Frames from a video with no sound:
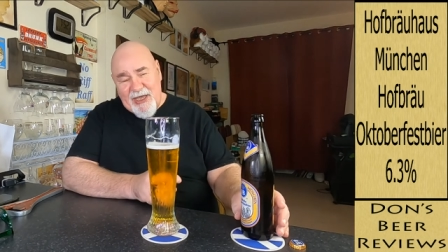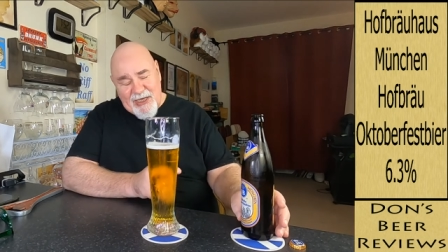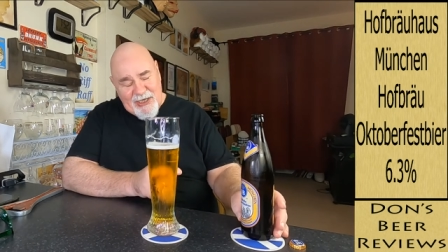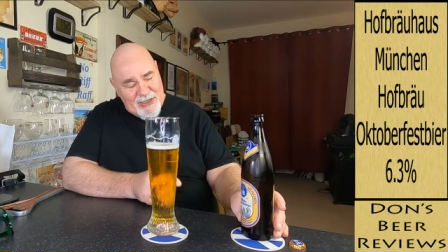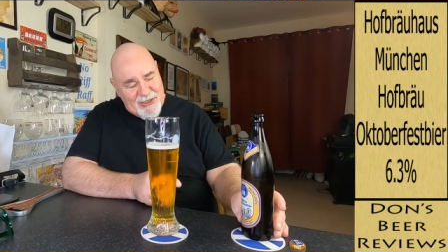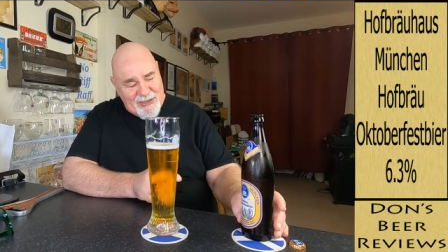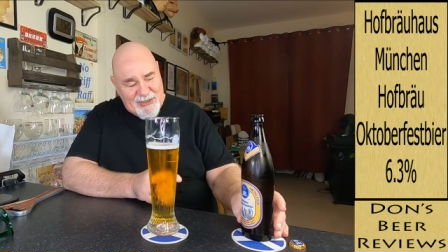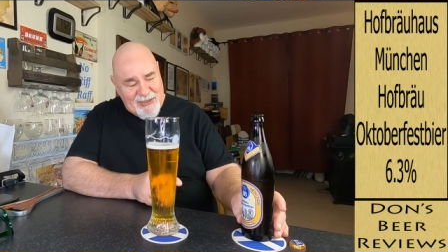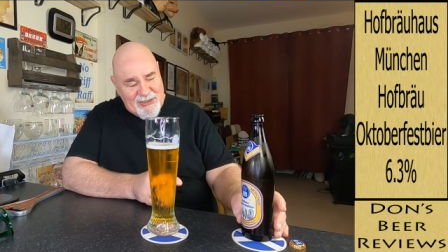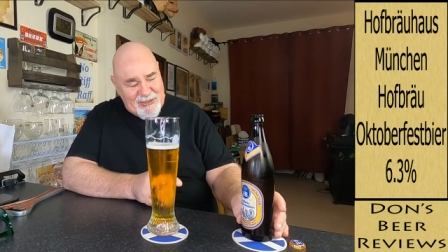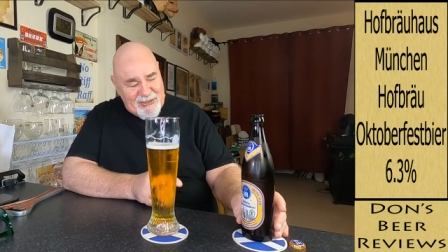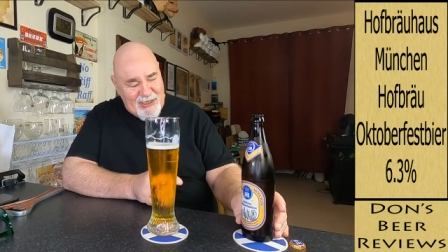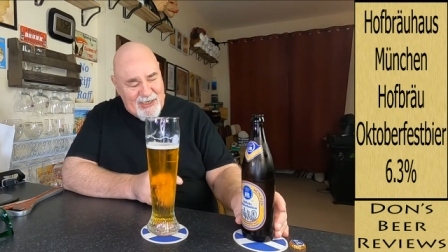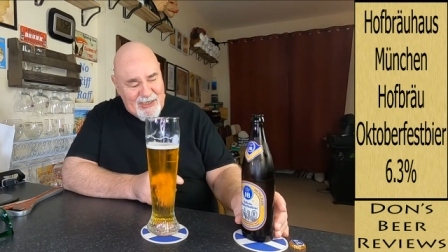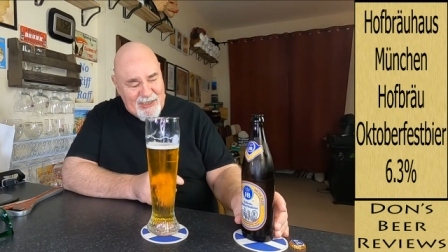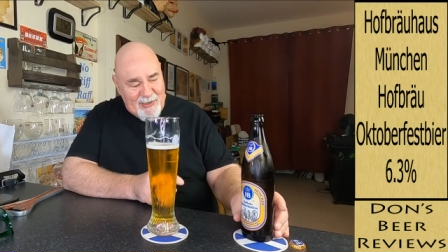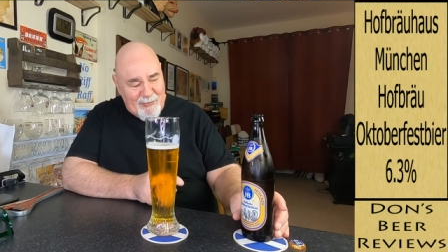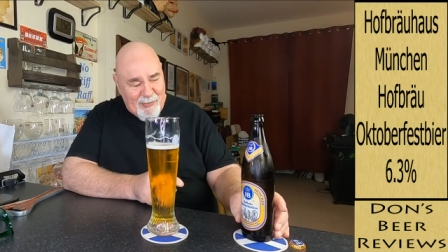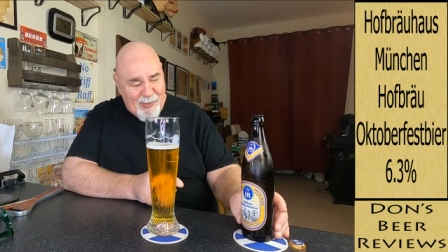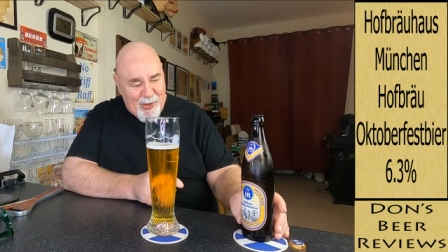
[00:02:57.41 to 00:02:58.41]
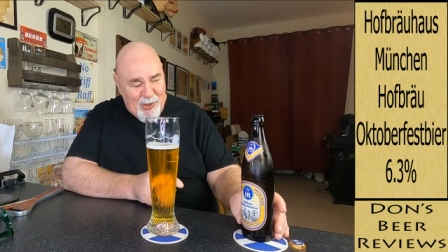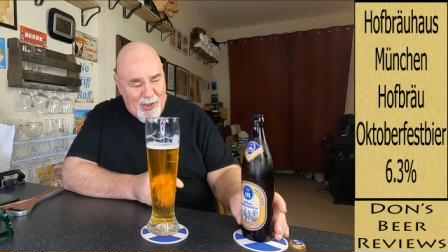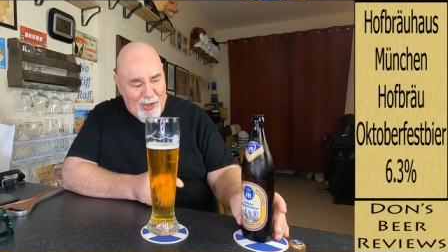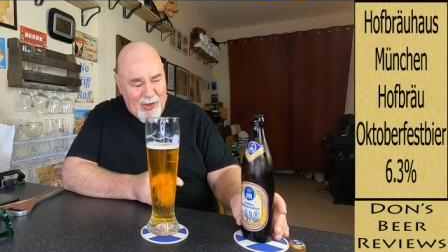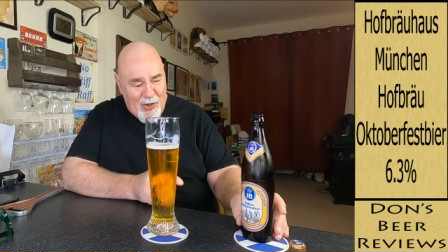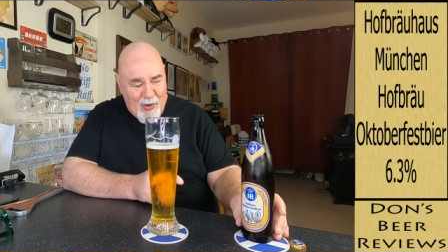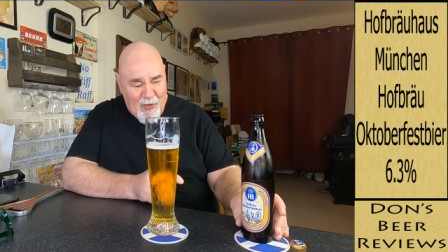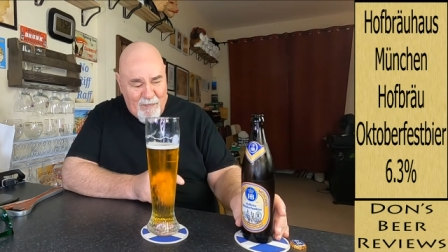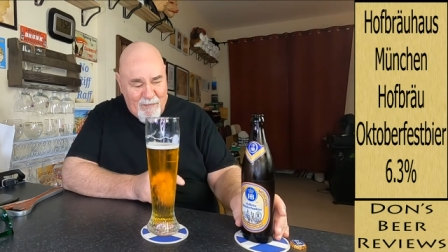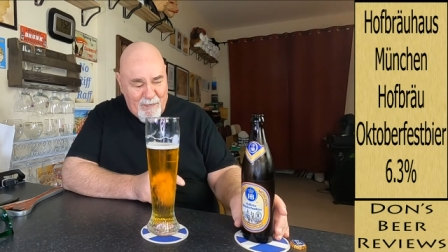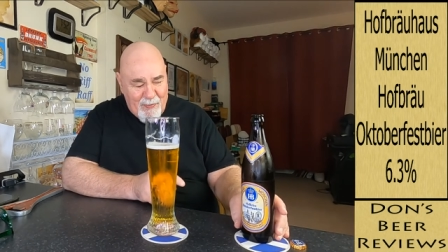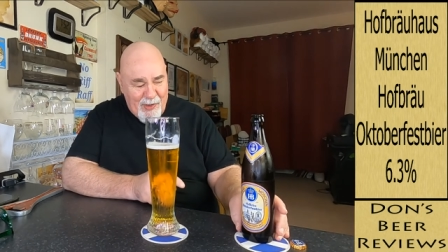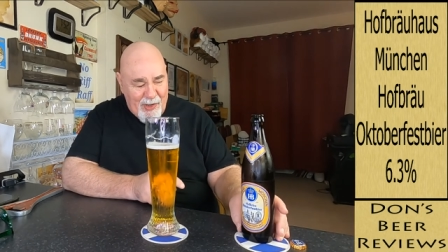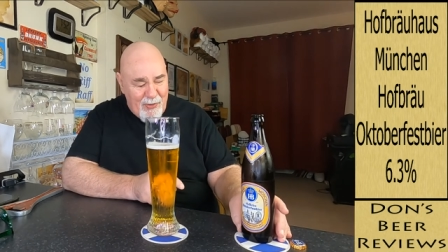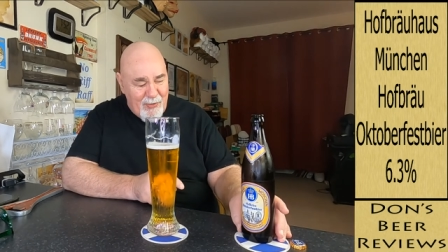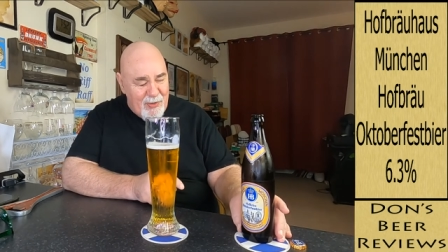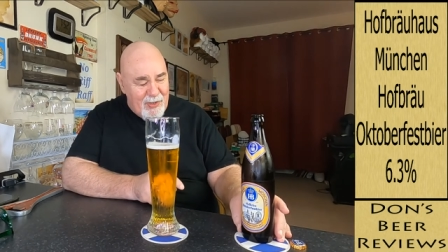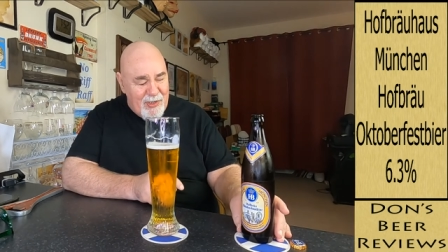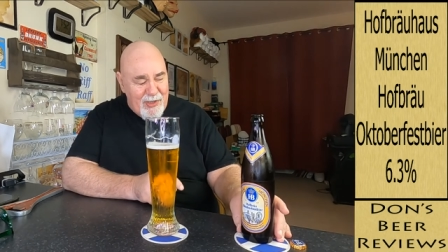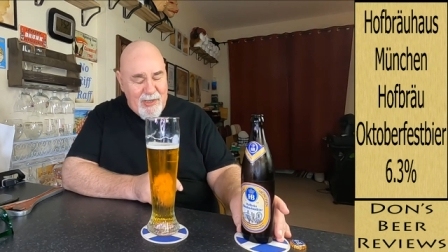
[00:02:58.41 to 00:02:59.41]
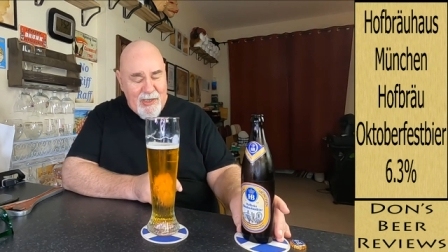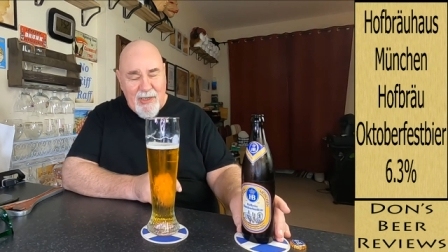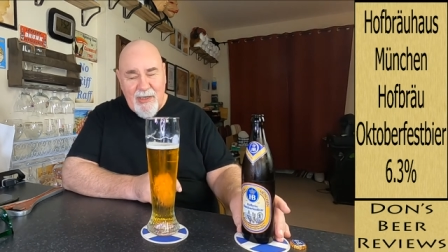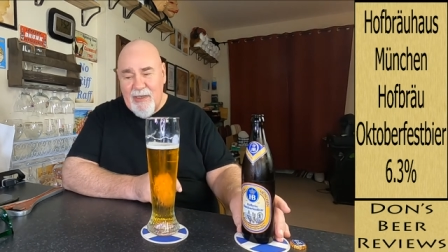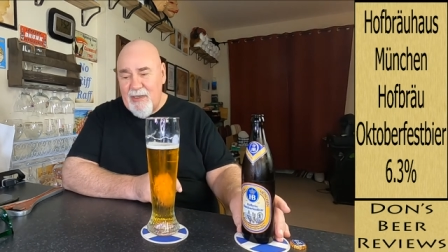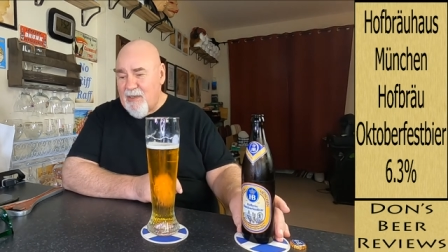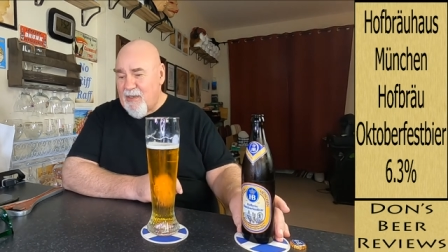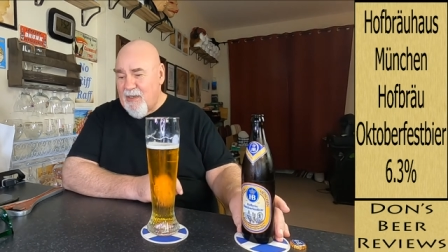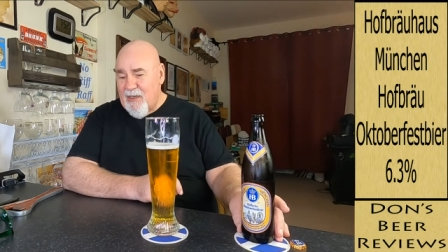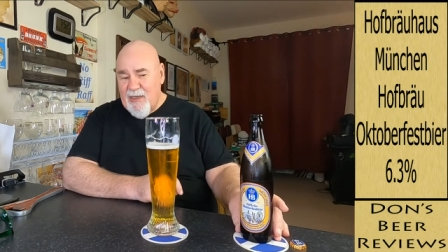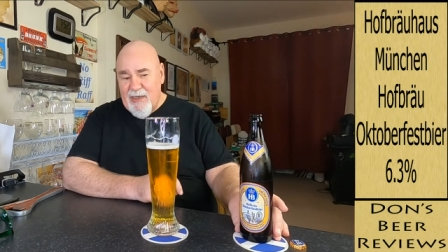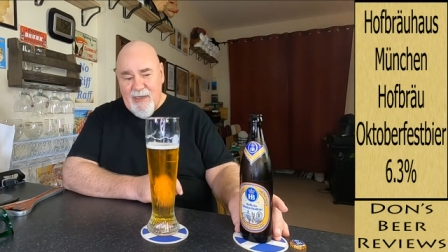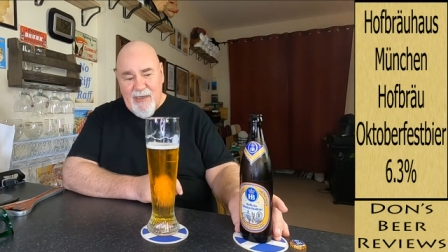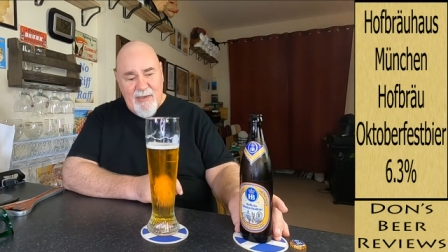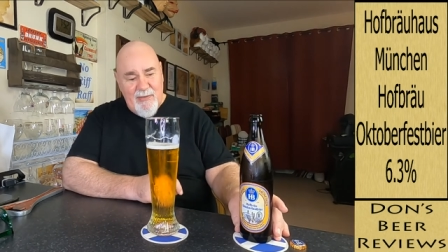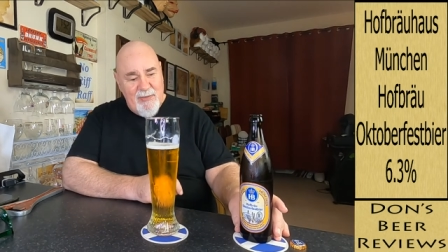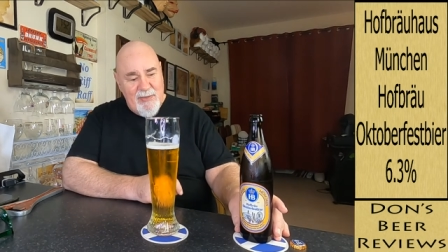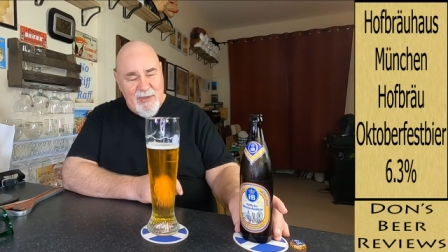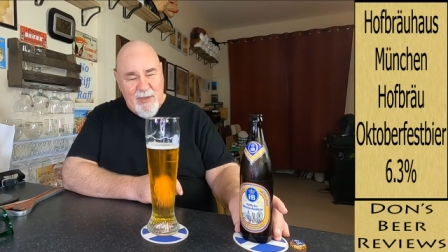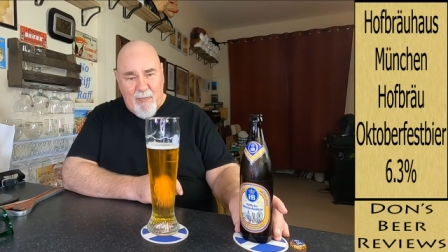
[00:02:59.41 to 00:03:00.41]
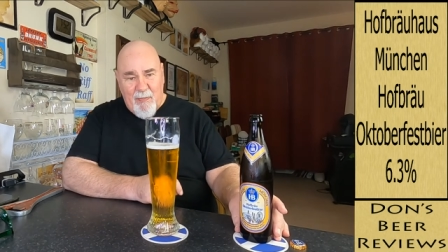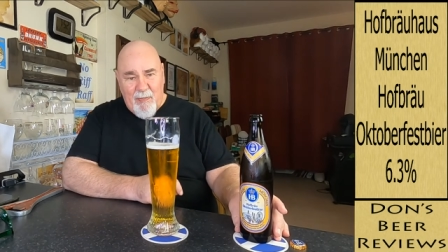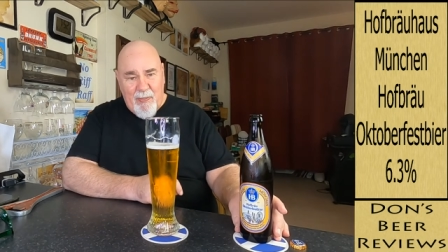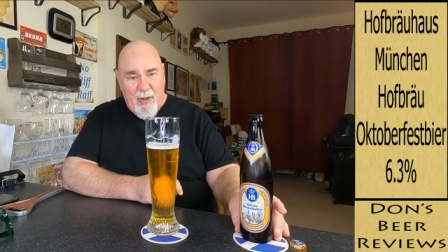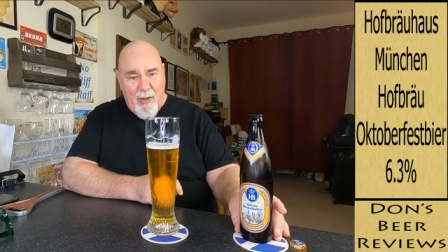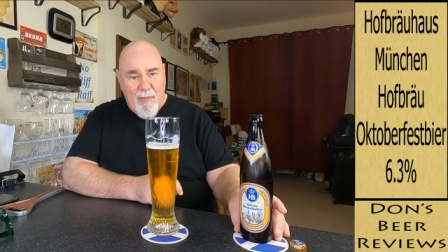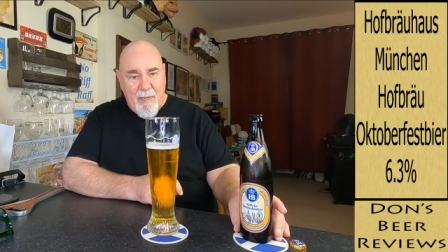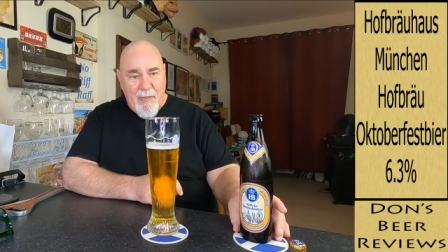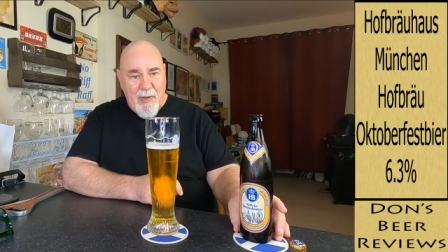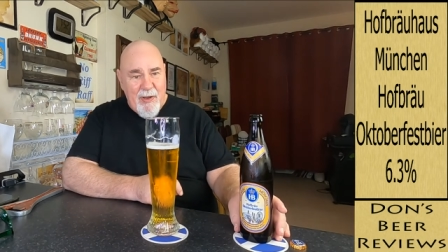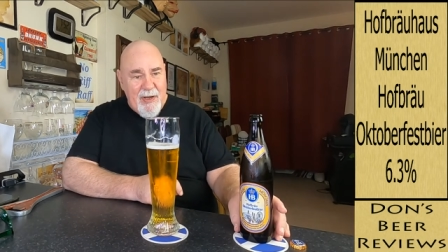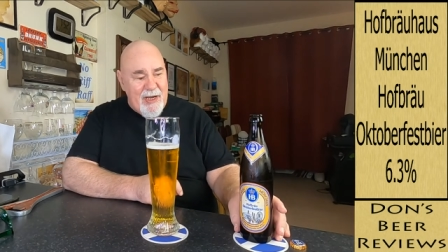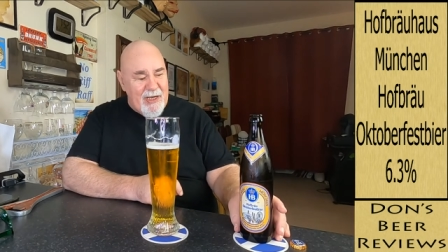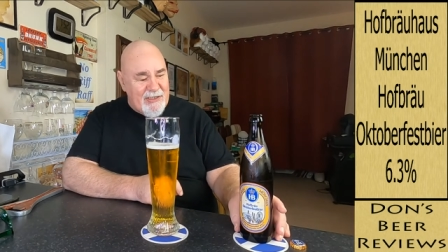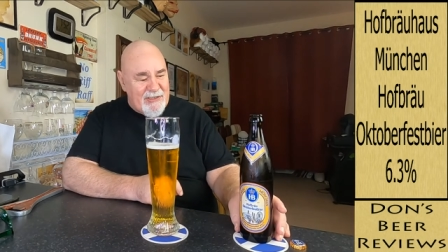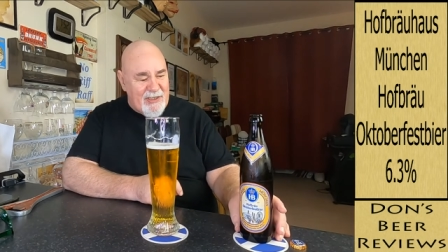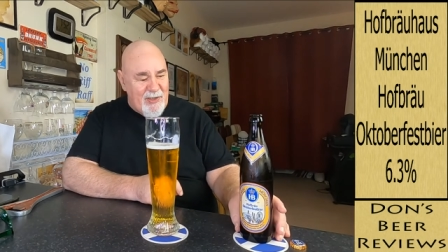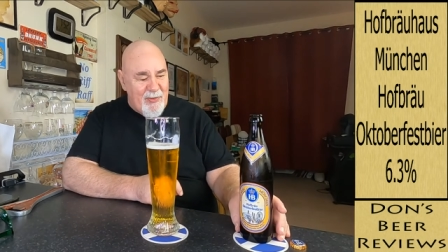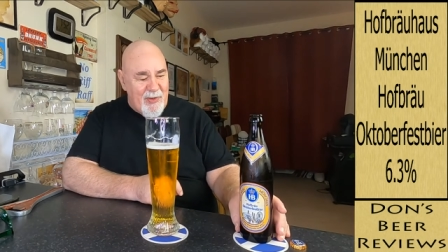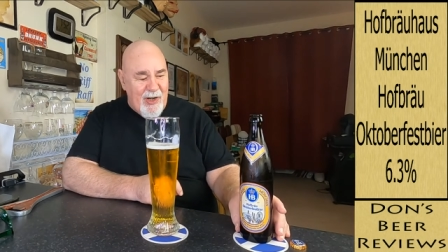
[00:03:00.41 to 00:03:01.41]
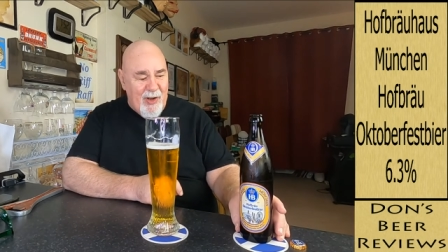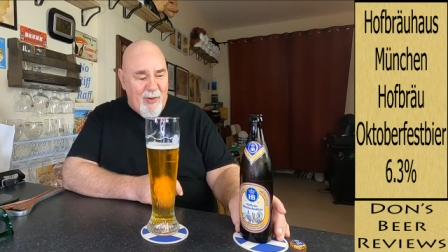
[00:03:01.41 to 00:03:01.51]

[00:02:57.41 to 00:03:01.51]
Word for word: years since I had a bottle of Hofbrau. It's a pub next to